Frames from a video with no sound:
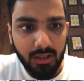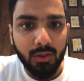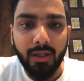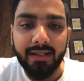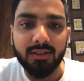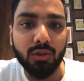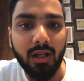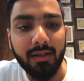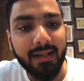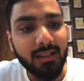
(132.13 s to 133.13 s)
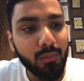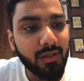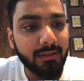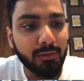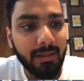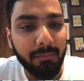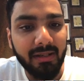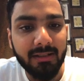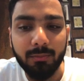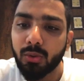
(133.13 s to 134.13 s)
right so now right now we are into
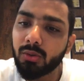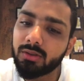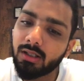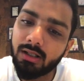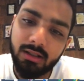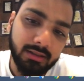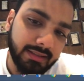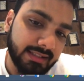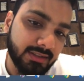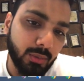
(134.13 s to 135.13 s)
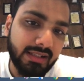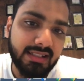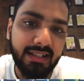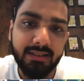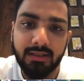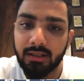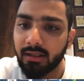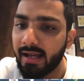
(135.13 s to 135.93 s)
template mode uh, yes you can select uh,